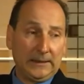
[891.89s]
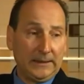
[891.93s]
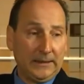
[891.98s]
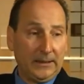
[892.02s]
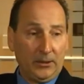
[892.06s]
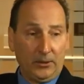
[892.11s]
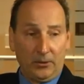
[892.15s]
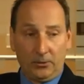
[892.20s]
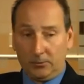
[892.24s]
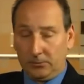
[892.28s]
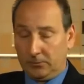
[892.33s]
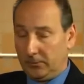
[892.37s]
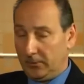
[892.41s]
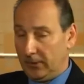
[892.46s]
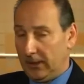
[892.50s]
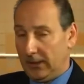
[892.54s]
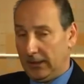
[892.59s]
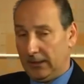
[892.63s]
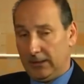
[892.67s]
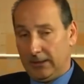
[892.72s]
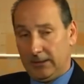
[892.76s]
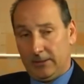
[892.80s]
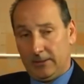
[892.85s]
you know,
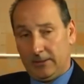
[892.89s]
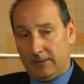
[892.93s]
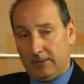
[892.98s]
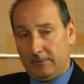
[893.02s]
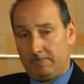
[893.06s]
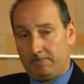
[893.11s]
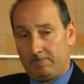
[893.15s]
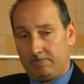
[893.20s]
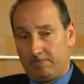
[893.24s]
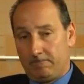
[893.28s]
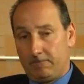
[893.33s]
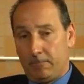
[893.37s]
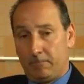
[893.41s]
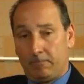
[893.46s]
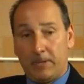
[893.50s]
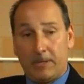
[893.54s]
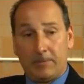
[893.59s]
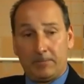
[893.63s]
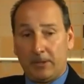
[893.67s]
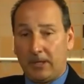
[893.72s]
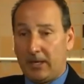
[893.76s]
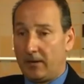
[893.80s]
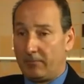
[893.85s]
uh,
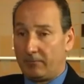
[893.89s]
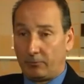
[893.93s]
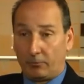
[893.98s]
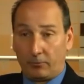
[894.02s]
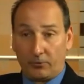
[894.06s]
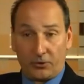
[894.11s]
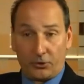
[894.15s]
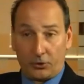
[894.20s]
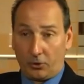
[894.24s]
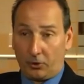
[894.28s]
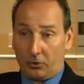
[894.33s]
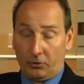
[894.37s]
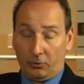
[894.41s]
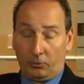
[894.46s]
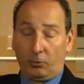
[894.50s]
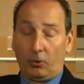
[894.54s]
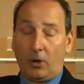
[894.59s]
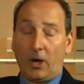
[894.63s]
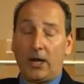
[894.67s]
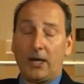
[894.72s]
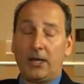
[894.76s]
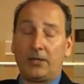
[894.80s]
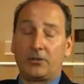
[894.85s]
people have certain
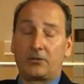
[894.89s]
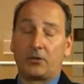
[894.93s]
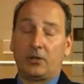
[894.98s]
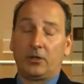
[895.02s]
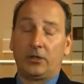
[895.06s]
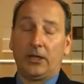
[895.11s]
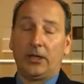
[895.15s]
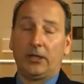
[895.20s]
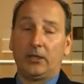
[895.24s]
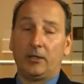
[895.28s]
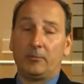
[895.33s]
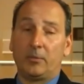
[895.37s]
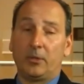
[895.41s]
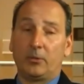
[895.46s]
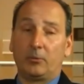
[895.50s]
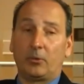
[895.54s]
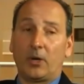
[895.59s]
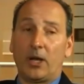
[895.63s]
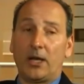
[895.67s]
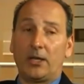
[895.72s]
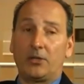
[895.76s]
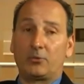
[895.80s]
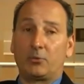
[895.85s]
rights, unalienable
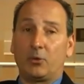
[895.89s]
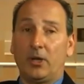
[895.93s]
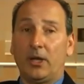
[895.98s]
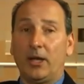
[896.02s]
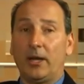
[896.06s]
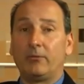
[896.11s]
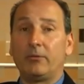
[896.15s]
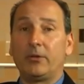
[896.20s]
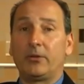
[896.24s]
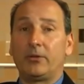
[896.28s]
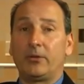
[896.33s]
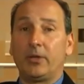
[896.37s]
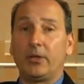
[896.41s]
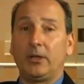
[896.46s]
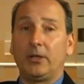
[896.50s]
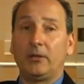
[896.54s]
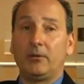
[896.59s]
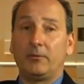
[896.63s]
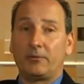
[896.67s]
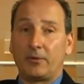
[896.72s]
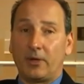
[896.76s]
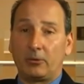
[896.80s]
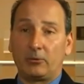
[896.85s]
rights. Well, everything
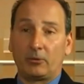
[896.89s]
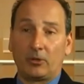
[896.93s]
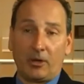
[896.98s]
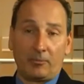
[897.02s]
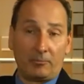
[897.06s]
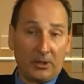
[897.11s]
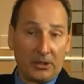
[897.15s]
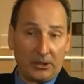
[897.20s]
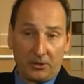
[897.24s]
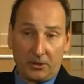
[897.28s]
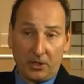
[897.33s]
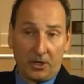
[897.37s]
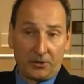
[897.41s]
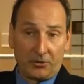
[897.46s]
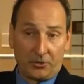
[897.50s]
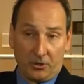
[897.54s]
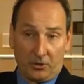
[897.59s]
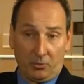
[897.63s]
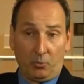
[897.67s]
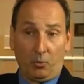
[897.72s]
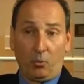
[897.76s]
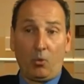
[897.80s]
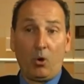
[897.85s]
the federal government
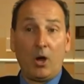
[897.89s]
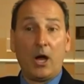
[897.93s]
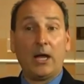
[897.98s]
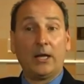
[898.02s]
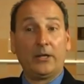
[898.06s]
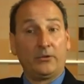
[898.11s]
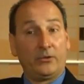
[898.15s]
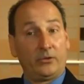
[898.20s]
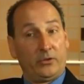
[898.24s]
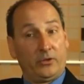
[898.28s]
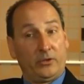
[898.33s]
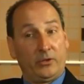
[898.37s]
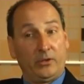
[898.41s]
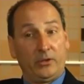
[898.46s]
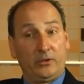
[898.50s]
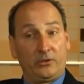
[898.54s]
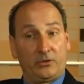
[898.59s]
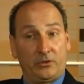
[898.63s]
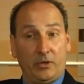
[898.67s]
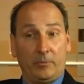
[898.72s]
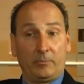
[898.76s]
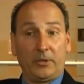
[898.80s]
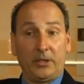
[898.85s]
doesn't want
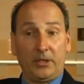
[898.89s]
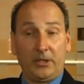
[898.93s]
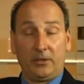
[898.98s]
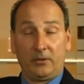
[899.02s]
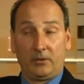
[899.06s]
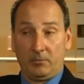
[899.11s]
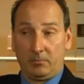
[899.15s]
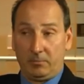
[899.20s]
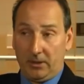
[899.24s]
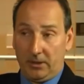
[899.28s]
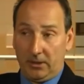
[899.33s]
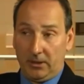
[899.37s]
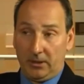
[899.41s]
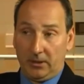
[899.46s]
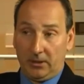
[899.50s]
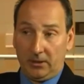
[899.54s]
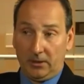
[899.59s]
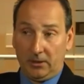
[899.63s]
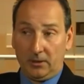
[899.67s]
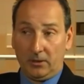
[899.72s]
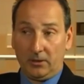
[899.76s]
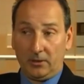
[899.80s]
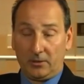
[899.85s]
somebody to
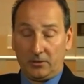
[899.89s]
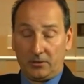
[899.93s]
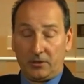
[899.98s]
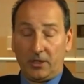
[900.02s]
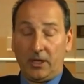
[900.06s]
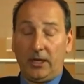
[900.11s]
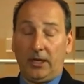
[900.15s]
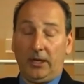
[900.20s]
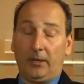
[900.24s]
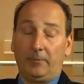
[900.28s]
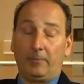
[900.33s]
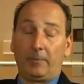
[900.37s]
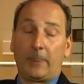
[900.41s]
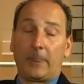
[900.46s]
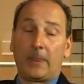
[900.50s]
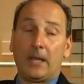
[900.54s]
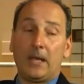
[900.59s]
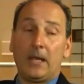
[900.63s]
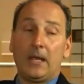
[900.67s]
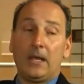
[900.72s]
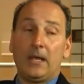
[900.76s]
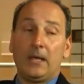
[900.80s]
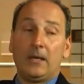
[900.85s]
be uh, saying.
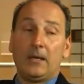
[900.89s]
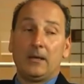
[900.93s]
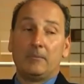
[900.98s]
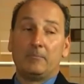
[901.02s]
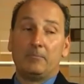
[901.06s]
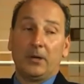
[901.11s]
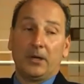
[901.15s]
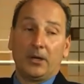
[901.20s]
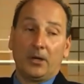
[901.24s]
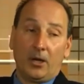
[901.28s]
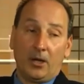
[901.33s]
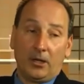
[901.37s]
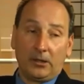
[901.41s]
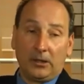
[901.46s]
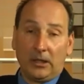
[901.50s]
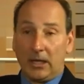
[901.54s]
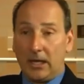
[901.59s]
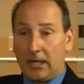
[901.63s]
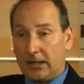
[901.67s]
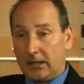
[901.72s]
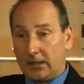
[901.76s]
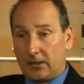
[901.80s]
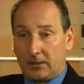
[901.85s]
But
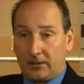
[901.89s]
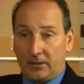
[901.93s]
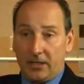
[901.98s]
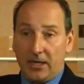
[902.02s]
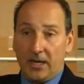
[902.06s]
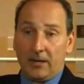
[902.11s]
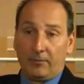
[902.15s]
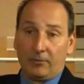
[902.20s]
unlike the